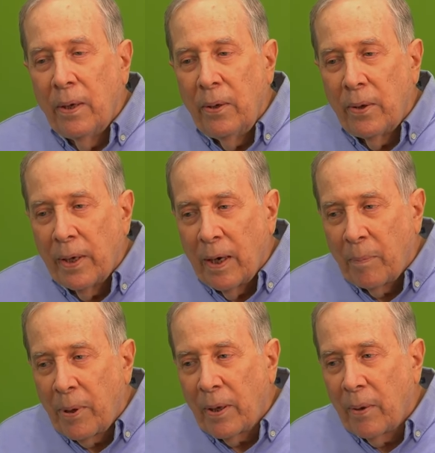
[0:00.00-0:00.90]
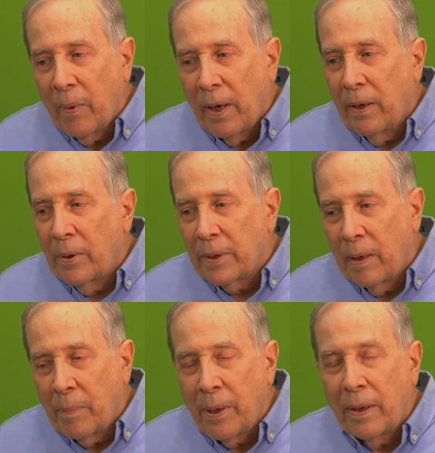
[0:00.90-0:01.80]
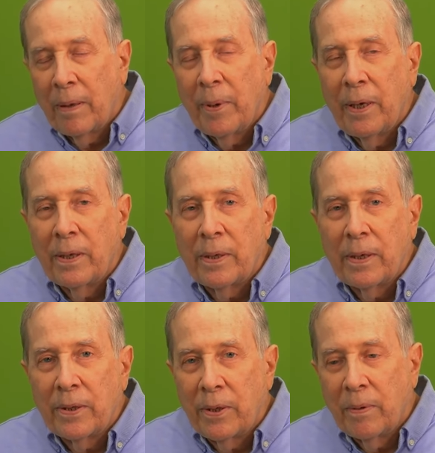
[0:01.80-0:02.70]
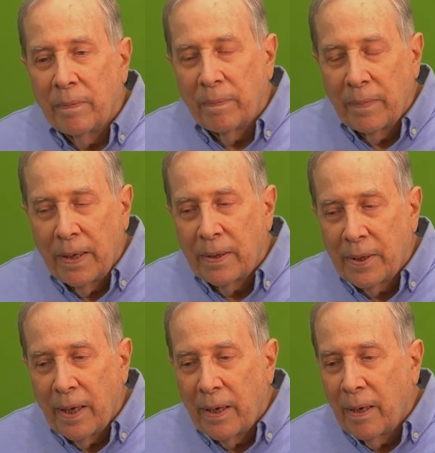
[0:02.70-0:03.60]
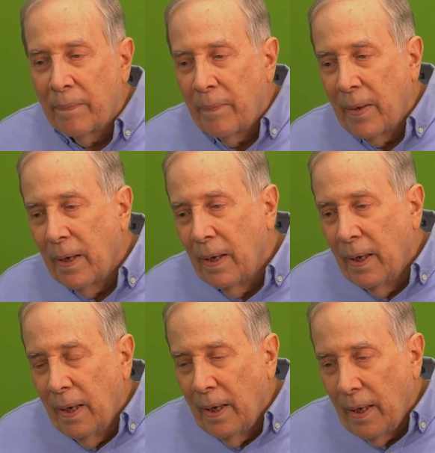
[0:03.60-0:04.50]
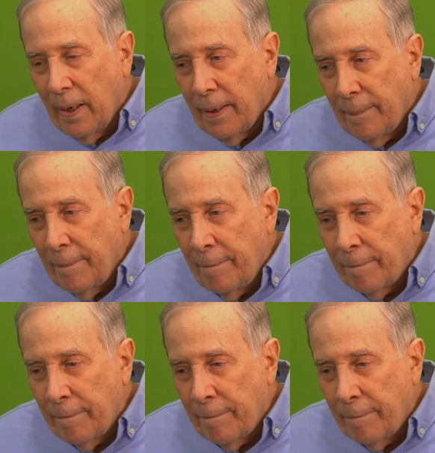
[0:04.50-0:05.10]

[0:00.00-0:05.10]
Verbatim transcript: you can unplug the radios and plug them in as you get set up. Um,